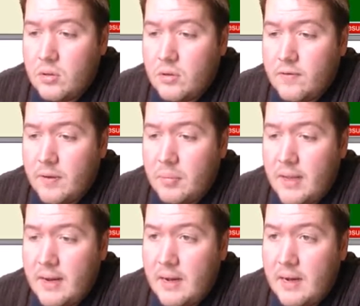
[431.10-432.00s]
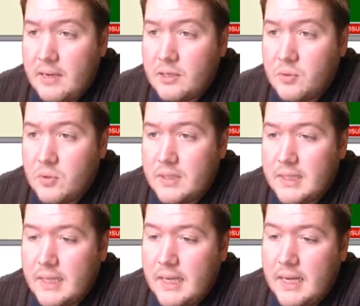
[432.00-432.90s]
If I play a heart towards
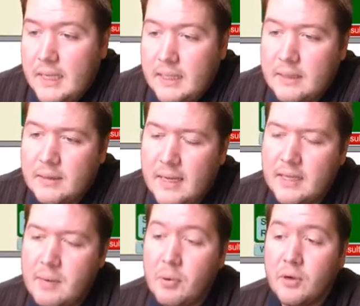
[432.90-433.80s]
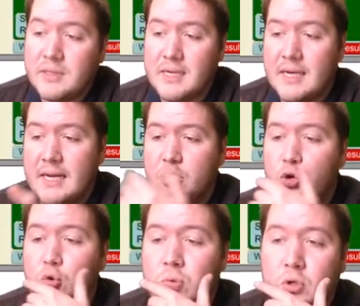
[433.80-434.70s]
the king, like the opponents can get
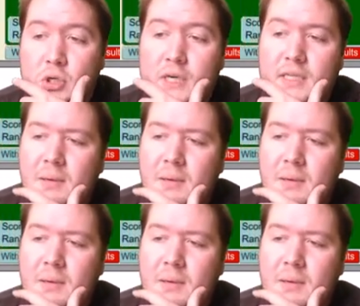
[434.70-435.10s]
two more tricks.